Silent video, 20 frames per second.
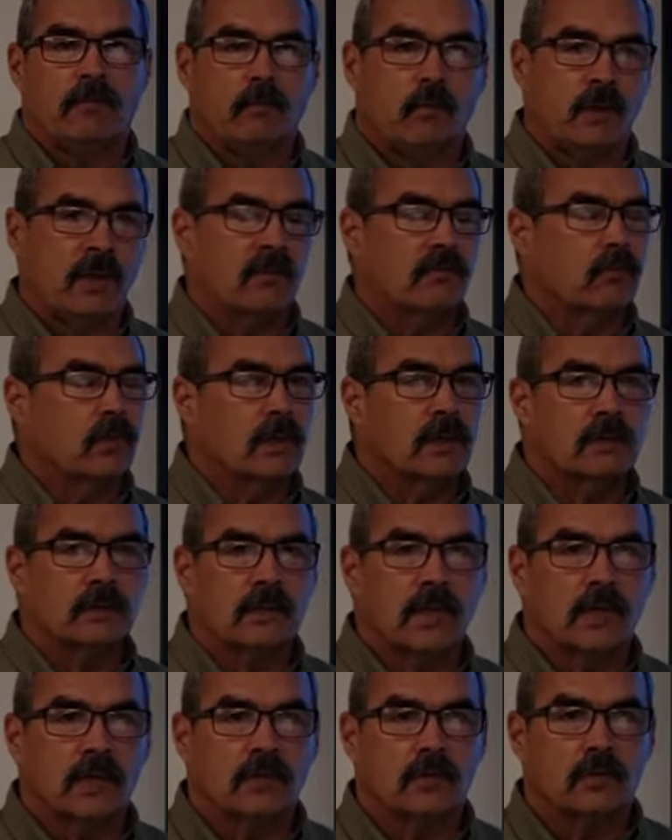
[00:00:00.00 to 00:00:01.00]
We have rental
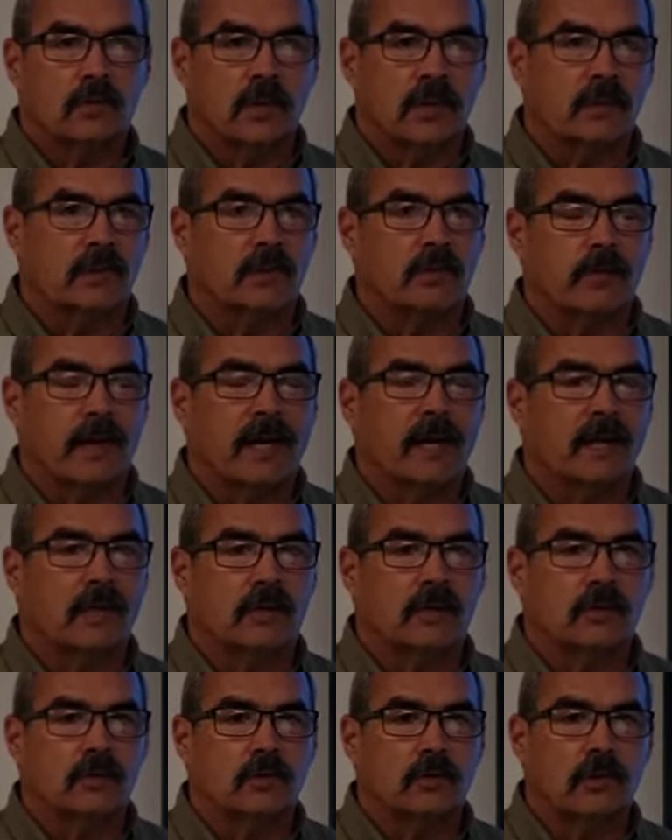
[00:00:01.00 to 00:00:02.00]
guns. We'll get you back
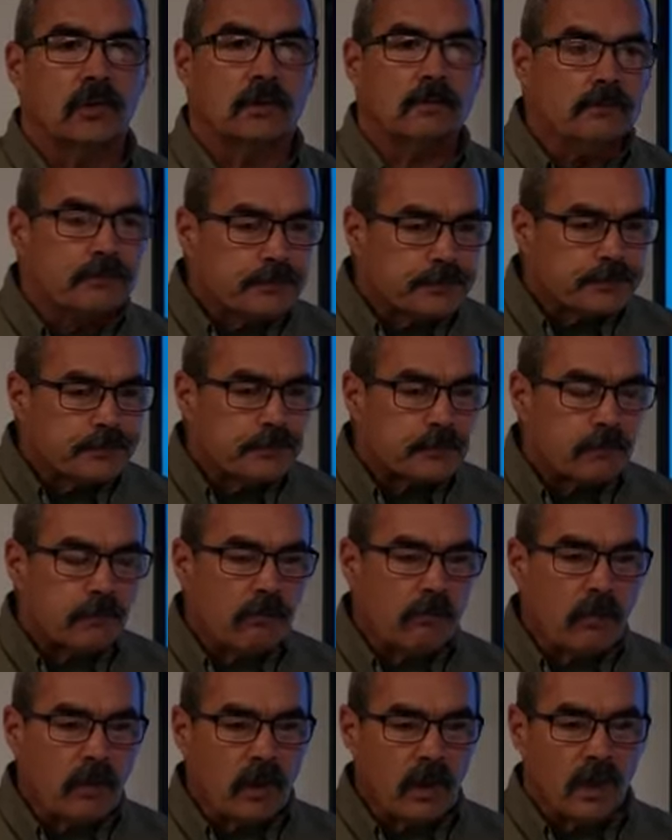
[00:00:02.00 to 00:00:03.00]
into shooting,
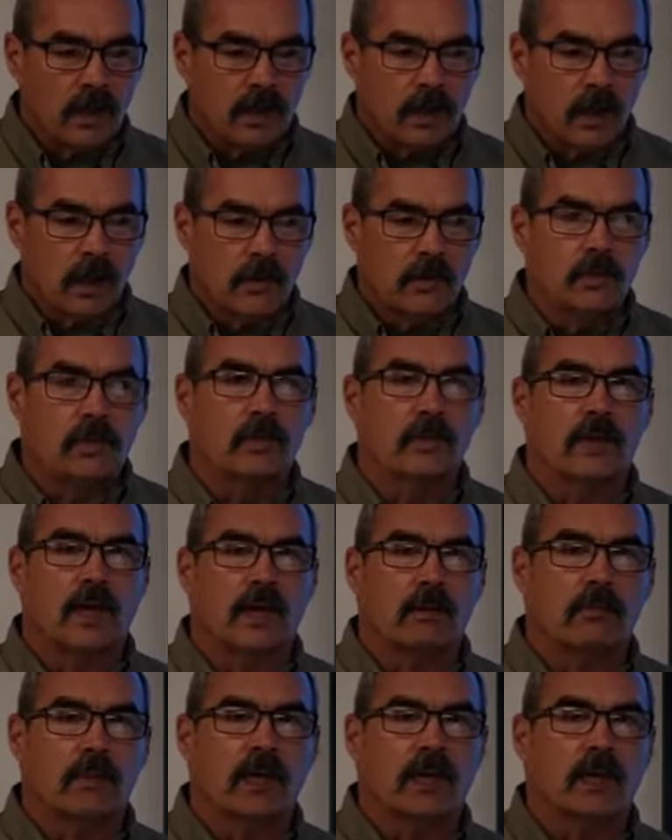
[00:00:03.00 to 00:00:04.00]
and then you
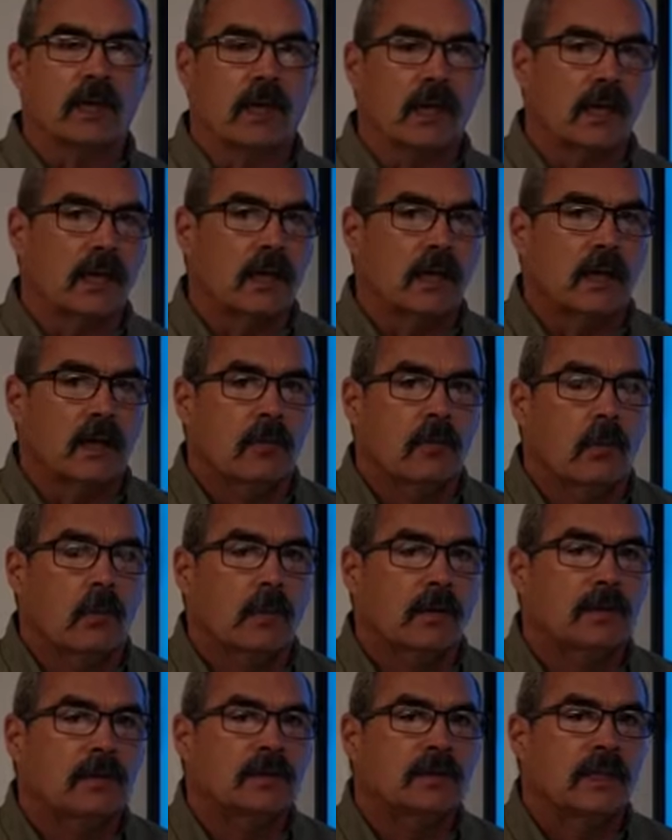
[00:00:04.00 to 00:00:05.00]
can make a
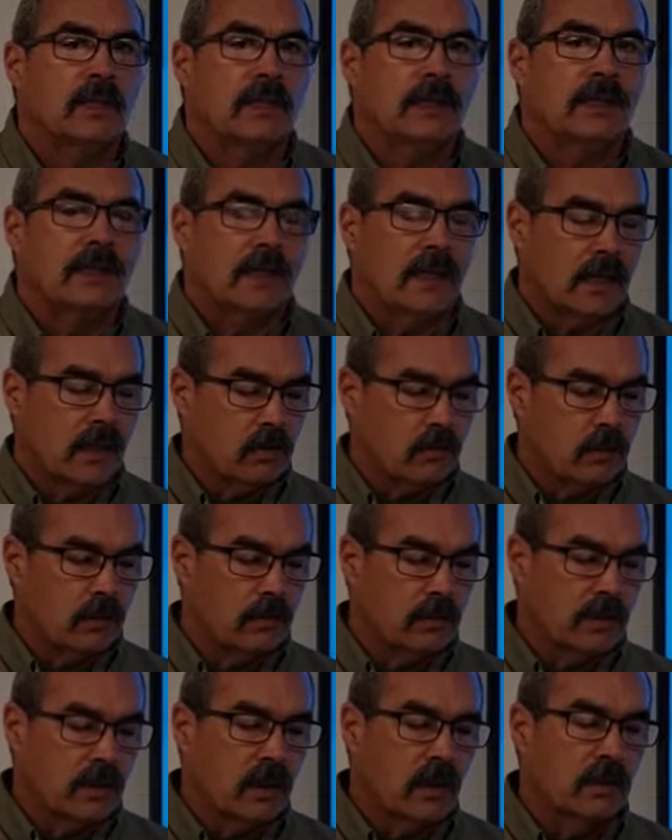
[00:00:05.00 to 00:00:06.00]
more uh, what
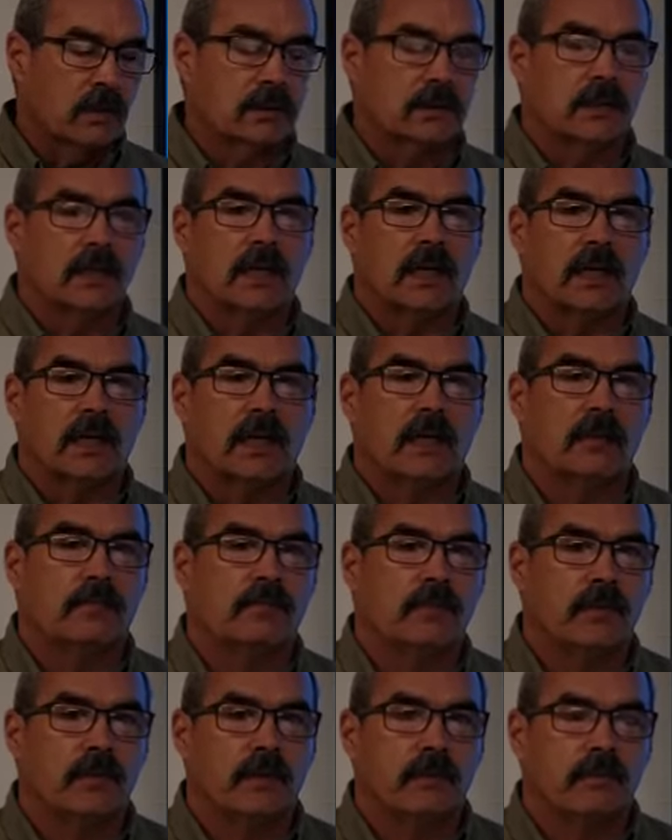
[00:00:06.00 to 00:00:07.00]
we call it uh,
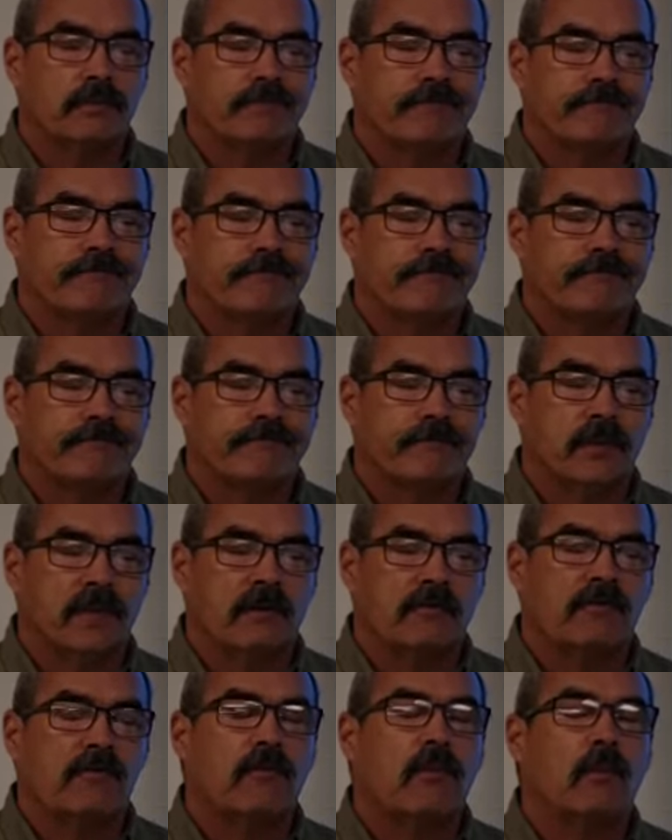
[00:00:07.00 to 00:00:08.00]

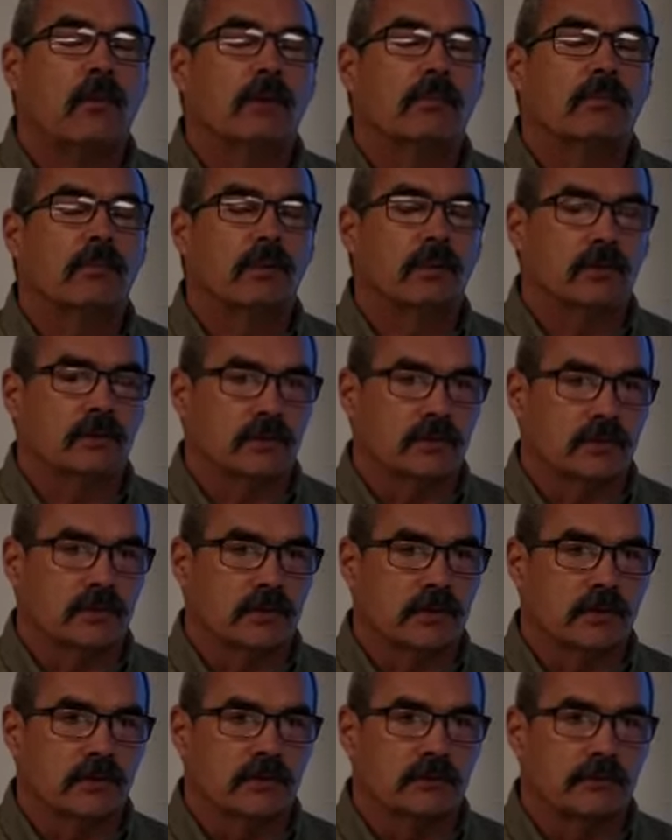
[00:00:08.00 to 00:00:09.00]
informed
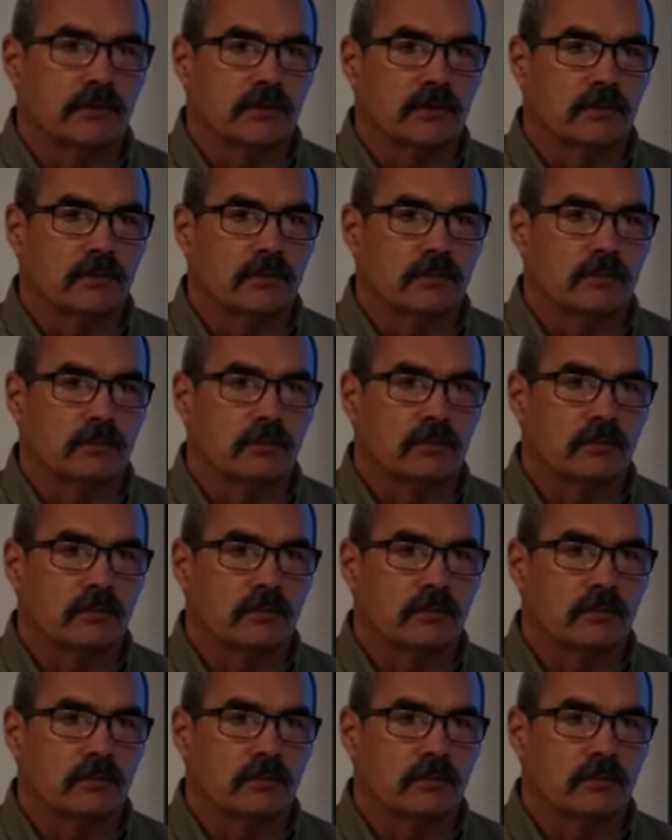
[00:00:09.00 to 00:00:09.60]
purchase in the future.